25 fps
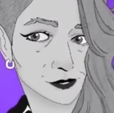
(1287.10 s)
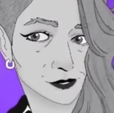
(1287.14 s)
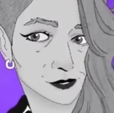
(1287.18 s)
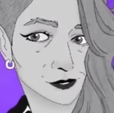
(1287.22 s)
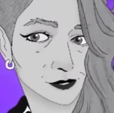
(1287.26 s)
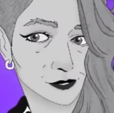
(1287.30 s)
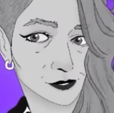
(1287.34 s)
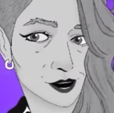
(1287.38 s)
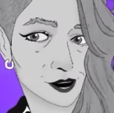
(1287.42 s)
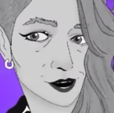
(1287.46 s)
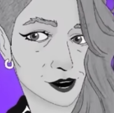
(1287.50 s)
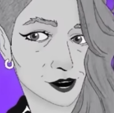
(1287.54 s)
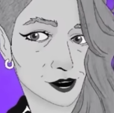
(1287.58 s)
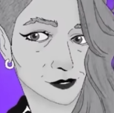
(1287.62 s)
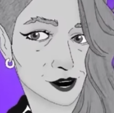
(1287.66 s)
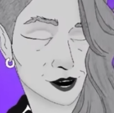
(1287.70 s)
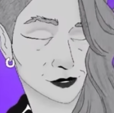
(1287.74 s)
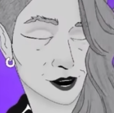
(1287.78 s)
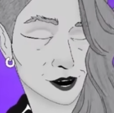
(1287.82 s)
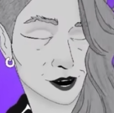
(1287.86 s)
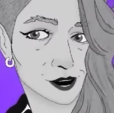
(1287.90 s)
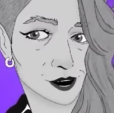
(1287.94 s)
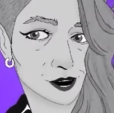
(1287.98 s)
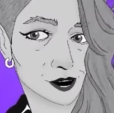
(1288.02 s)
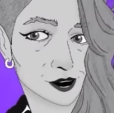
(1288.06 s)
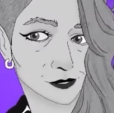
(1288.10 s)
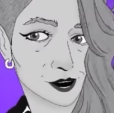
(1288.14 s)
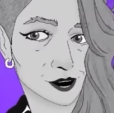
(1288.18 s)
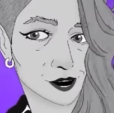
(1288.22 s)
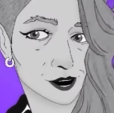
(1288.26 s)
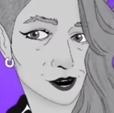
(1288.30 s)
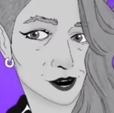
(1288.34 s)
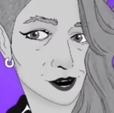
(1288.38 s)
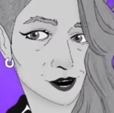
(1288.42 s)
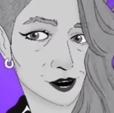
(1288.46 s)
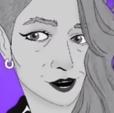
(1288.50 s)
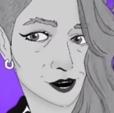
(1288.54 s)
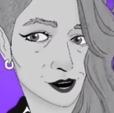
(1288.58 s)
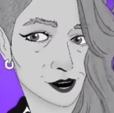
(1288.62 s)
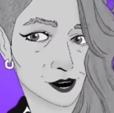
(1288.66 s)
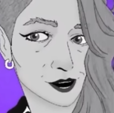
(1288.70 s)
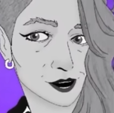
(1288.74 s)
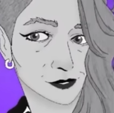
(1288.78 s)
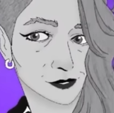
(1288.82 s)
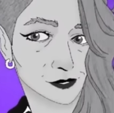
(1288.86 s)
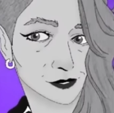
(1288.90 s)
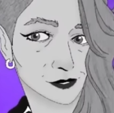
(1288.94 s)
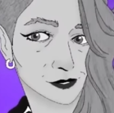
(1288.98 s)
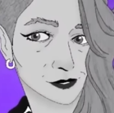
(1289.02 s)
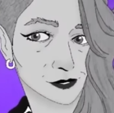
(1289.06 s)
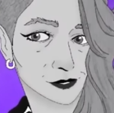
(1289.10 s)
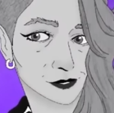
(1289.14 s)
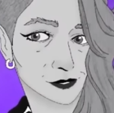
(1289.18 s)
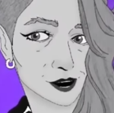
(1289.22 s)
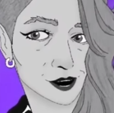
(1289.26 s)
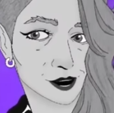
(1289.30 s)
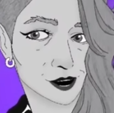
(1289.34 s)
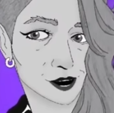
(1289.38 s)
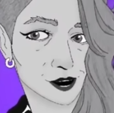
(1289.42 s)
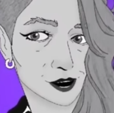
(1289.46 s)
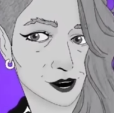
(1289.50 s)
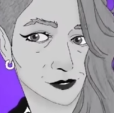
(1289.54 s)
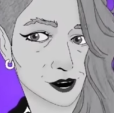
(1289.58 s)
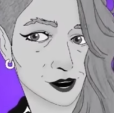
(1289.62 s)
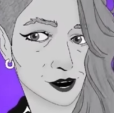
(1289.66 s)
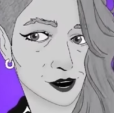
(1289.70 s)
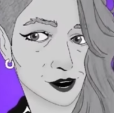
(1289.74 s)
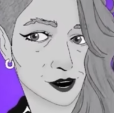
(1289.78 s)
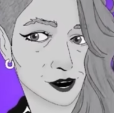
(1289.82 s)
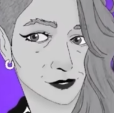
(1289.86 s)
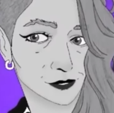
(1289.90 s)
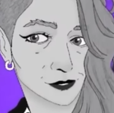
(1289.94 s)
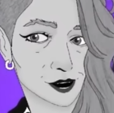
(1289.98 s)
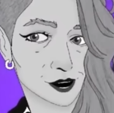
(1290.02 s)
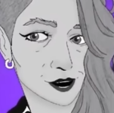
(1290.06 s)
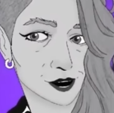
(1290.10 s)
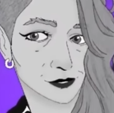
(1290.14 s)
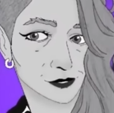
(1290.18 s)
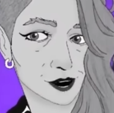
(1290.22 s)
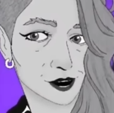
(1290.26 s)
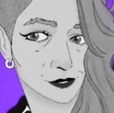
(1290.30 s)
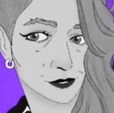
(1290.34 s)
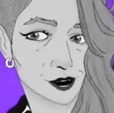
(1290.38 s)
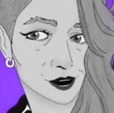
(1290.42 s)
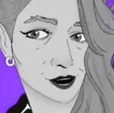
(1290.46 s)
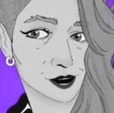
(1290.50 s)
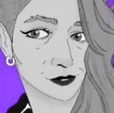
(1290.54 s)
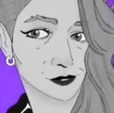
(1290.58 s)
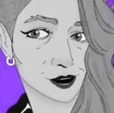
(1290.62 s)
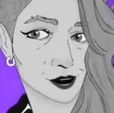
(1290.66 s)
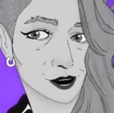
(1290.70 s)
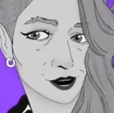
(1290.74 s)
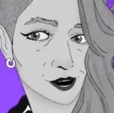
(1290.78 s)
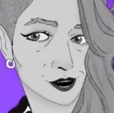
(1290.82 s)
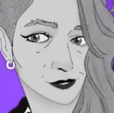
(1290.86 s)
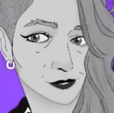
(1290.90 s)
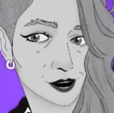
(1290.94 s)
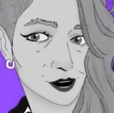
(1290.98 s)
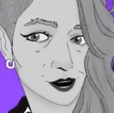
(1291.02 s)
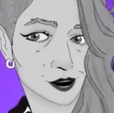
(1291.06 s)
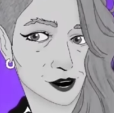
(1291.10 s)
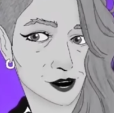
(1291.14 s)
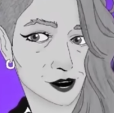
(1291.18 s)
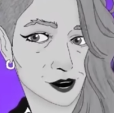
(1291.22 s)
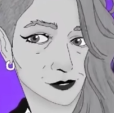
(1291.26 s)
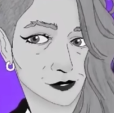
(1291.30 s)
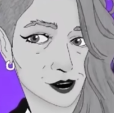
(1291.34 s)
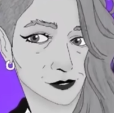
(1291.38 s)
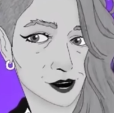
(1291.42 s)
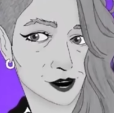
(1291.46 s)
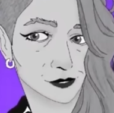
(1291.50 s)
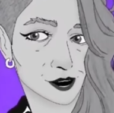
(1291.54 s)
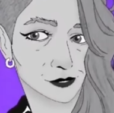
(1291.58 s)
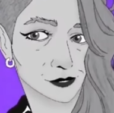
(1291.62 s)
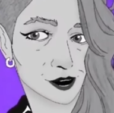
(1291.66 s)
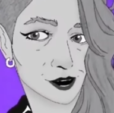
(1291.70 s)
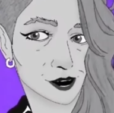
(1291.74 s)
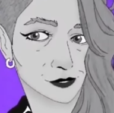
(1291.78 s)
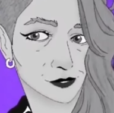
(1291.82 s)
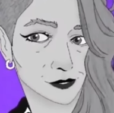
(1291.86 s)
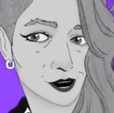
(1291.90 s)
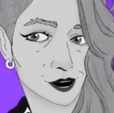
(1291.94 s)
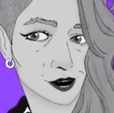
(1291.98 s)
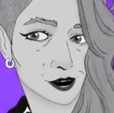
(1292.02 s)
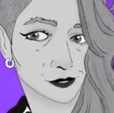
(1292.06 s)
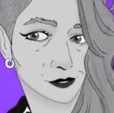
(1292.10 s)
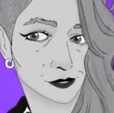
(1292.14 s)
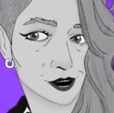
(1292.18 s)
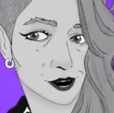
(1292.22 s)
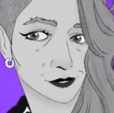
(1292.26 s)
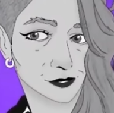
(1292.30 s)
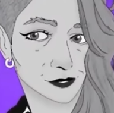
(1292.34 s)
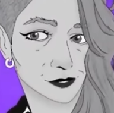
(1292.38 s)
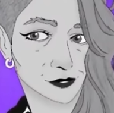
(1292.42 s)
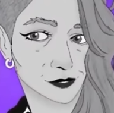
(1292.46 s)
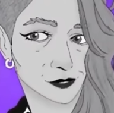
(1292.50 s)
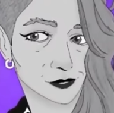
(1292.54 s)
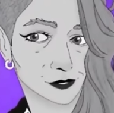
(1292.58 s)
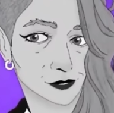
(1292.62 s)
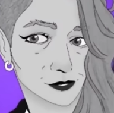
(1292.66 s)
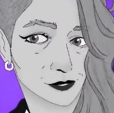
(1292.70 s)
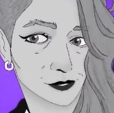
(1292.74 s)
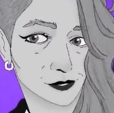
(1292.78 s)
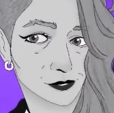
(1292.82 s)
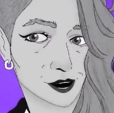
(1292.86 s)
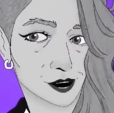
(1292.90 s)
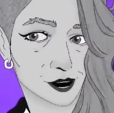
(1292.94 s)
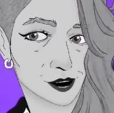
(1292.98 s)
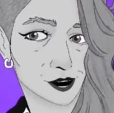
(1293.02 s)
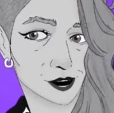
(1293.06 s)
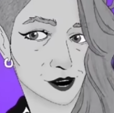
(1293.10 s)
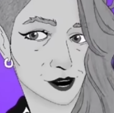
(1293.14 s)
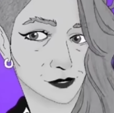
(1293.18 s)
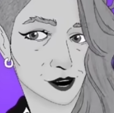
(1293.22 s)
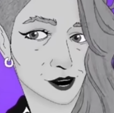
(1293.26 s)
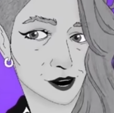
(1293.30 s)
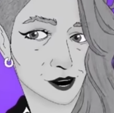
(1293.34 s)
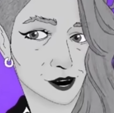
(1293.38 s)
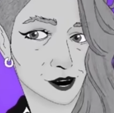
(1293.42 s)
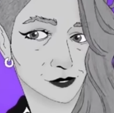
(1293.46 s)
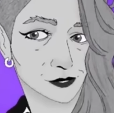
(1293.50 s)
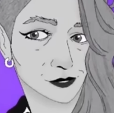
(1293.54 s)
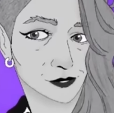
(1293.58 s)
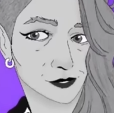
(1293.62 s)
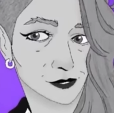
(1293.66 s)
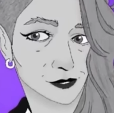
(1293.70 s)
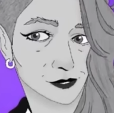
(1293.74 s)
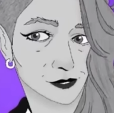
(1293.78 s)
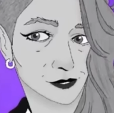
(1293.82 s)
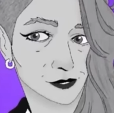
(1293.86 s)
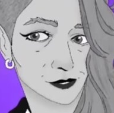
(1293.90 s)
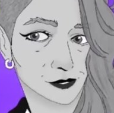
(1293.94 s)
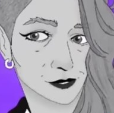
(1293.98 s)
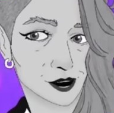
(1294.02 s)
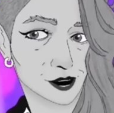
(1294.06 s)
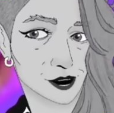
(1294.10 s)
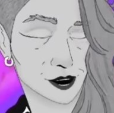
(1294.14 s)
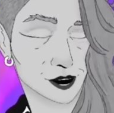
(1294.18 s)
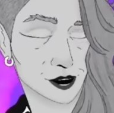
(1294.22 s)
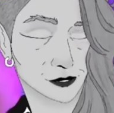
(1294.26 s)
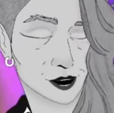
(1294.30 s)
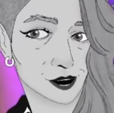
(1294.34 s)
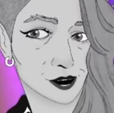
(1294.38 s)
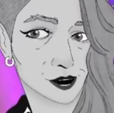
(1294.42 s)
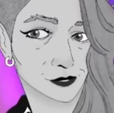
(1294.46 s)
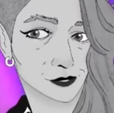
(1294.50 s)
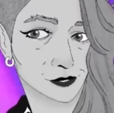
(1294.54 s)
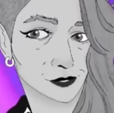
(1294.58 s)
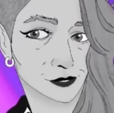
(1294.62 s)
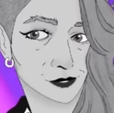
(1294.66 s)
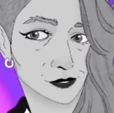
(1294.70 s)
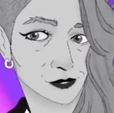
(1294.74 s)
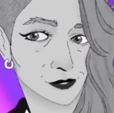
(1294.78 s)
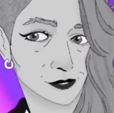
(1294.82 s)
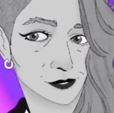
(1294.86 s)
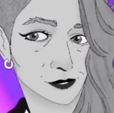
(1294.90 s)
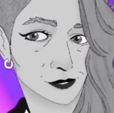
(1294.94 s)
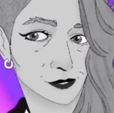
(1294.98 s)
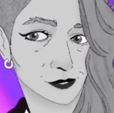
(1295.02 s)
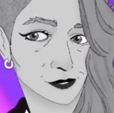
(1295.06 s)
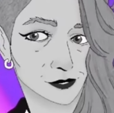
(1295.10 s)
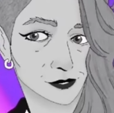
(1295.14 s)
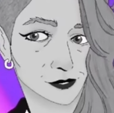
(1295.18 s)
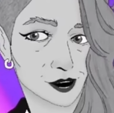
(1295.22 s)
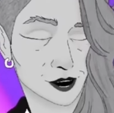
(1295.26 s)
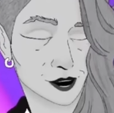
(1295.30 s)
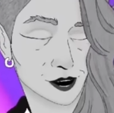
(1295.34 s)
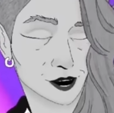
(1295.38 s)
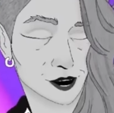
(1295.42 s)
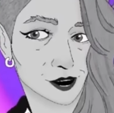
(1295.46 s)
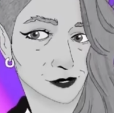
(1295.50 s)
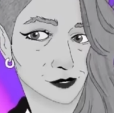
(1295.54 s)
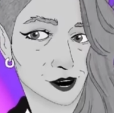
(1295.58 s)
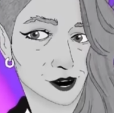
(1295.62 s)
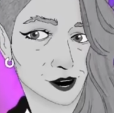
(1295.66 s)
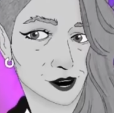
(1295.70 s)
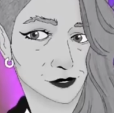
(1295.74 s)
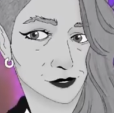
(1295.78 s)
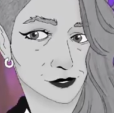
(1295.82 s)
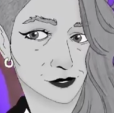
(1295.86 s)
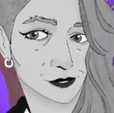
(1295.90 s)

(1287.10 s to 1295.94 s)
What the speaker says: make the thing we've told you to make it as fast as possible, make it as cheap as possible, and make it not break